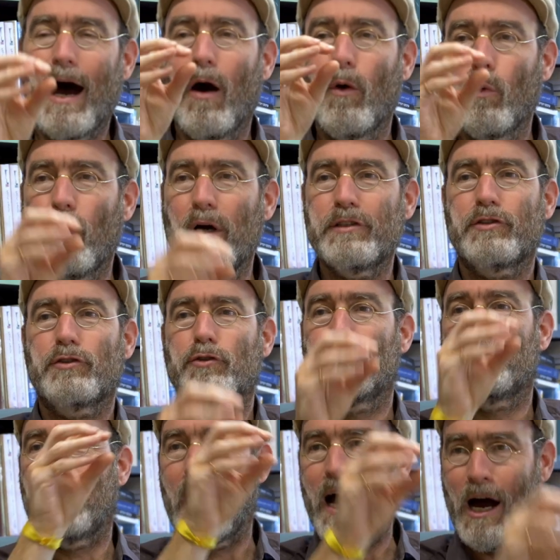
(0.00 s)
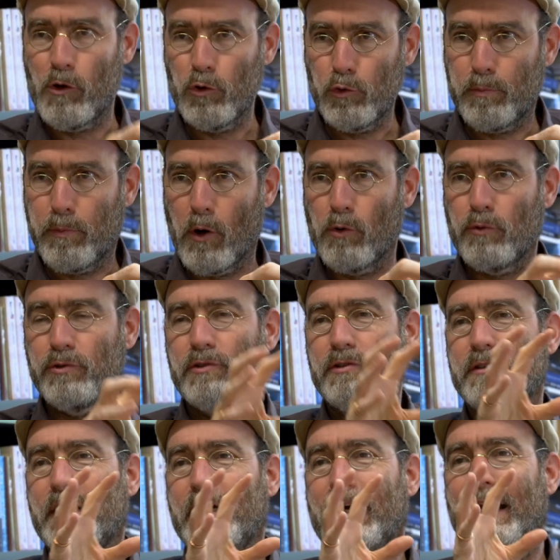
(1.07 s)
a Western outpost